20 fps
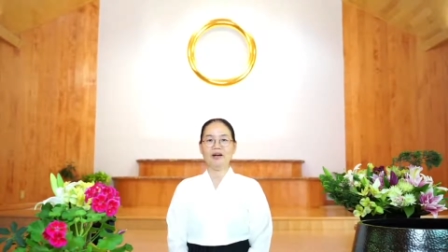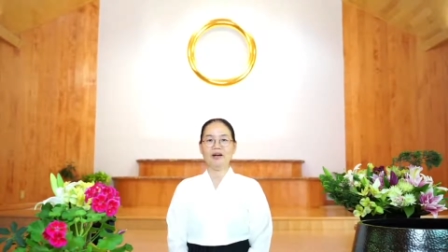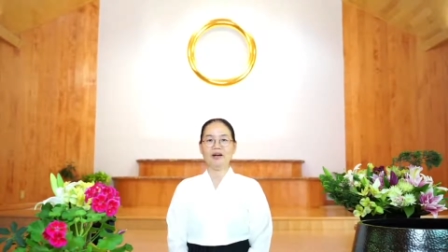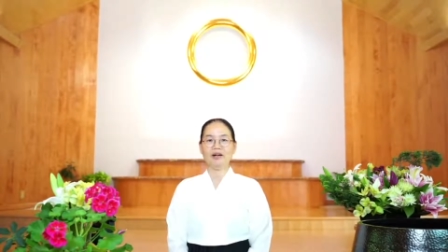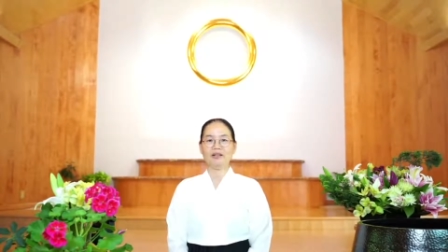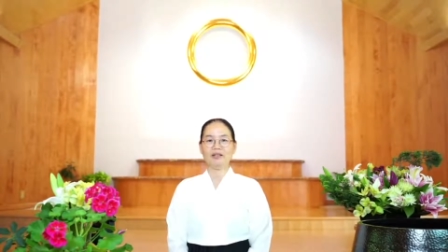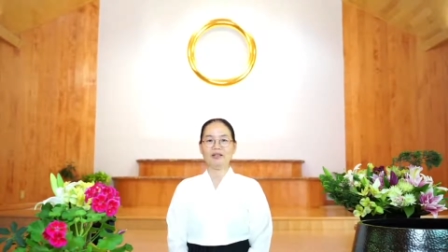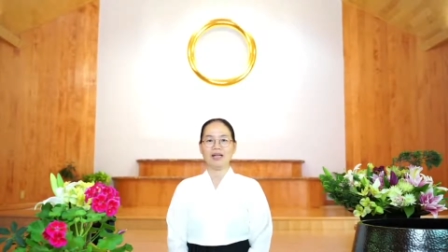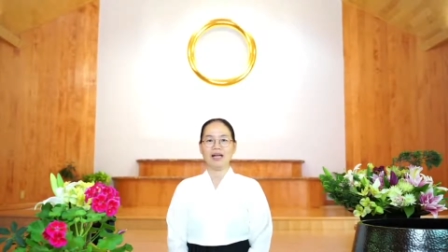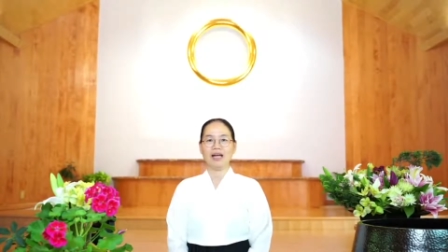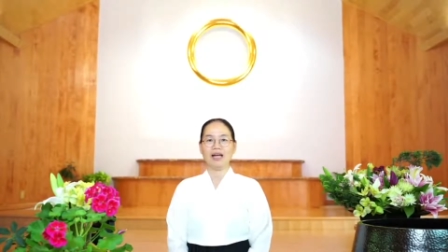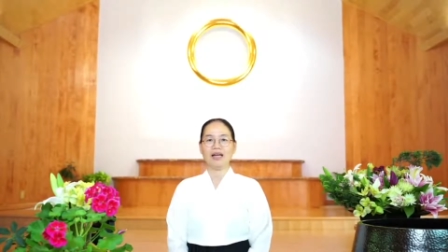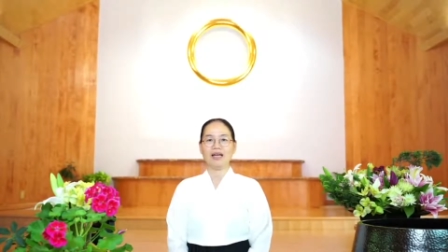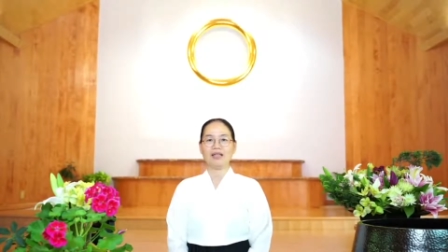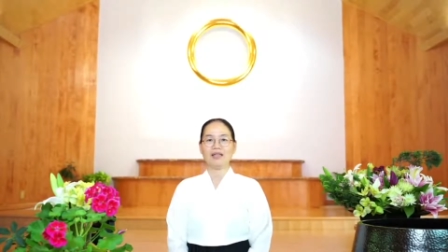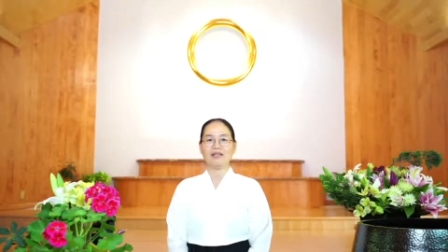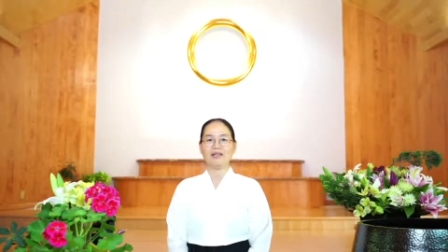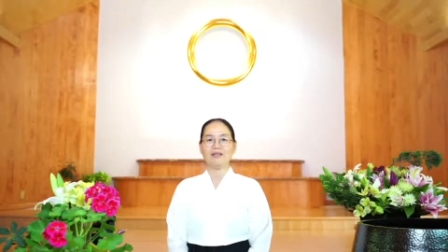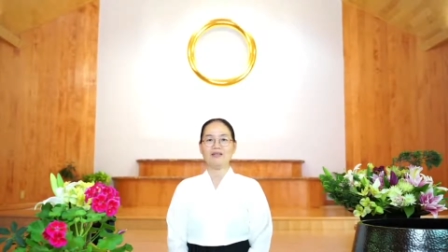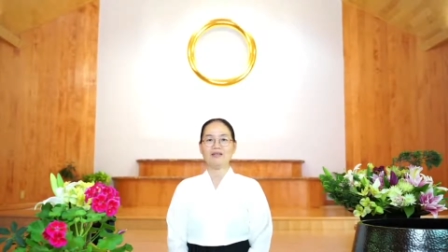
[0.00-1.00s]

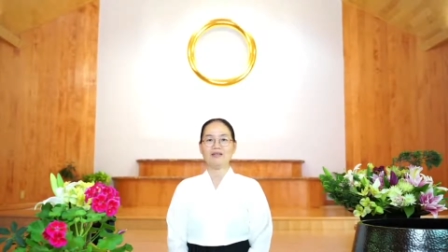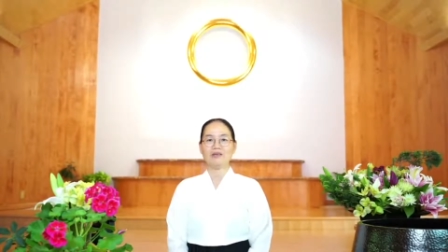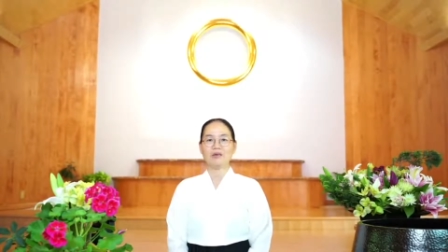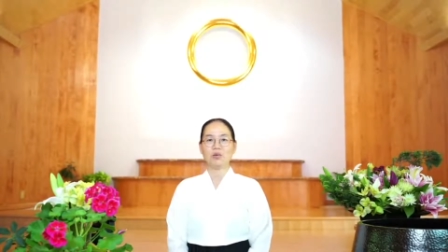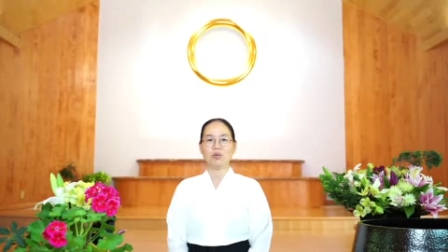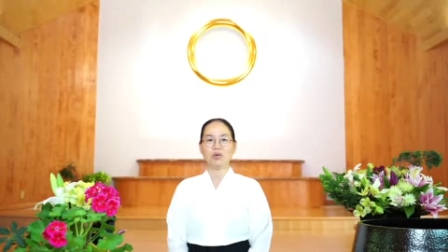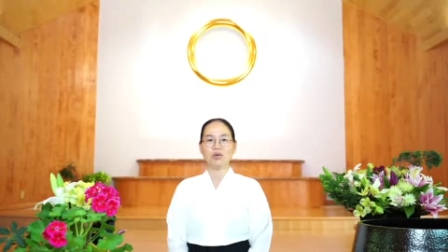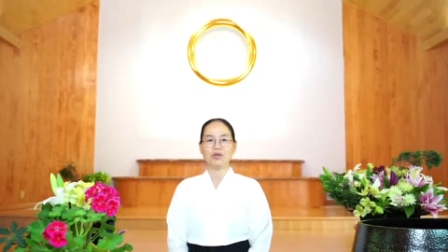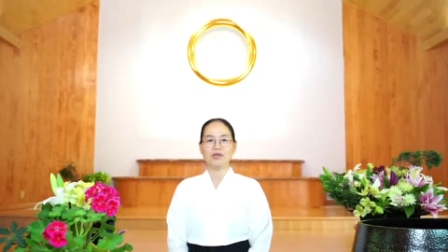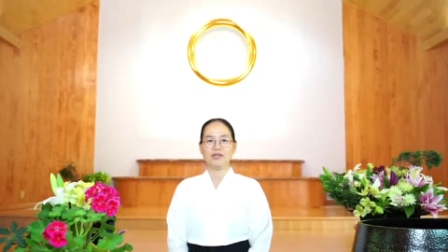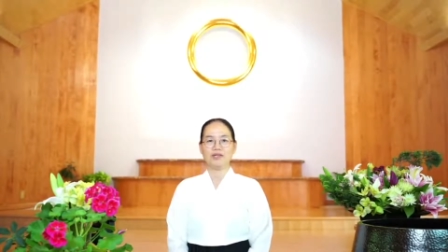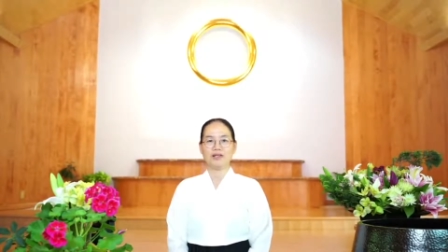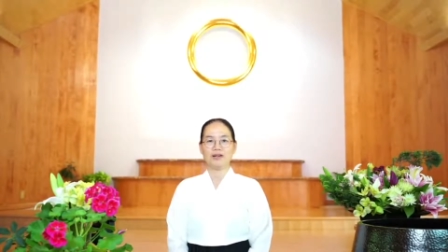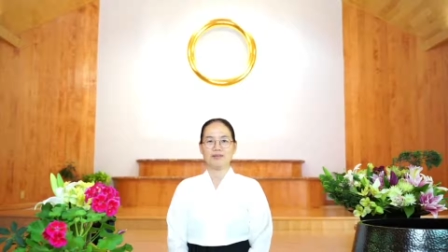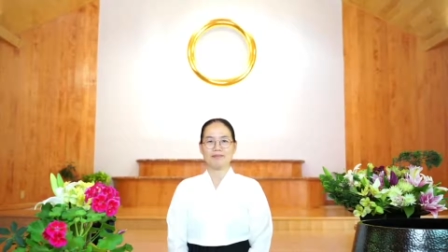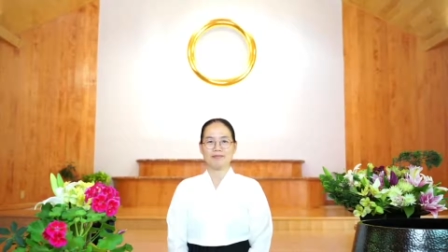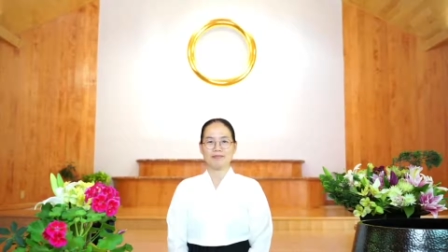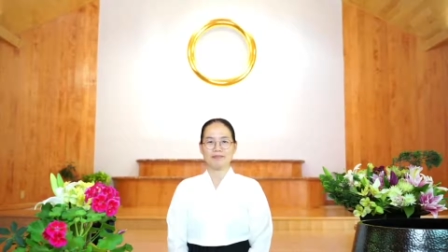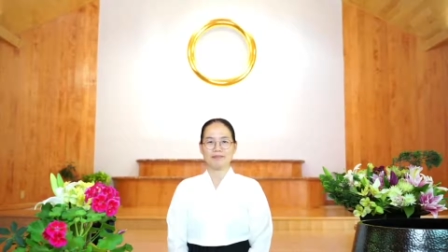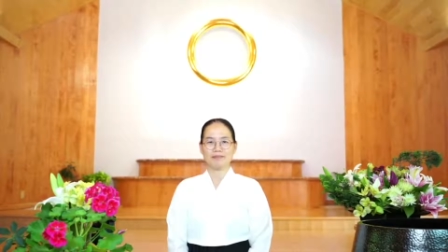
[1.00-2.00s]
attains
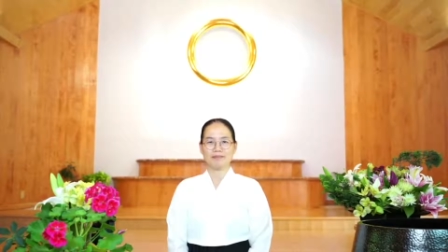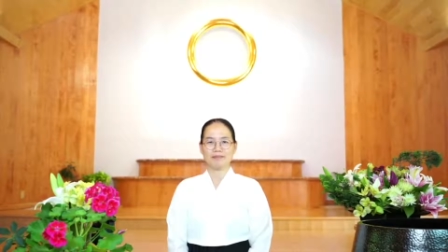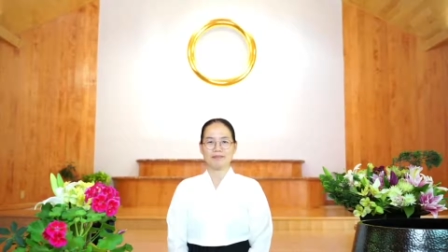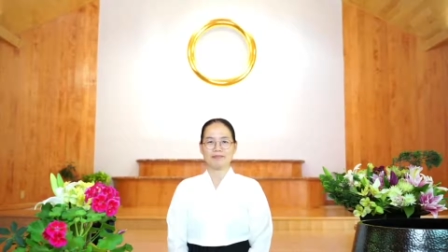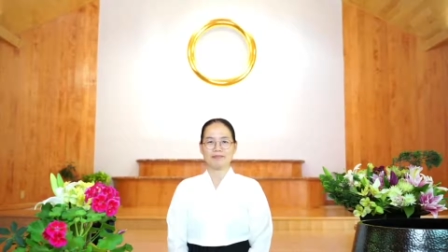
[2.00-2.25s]
wisdom.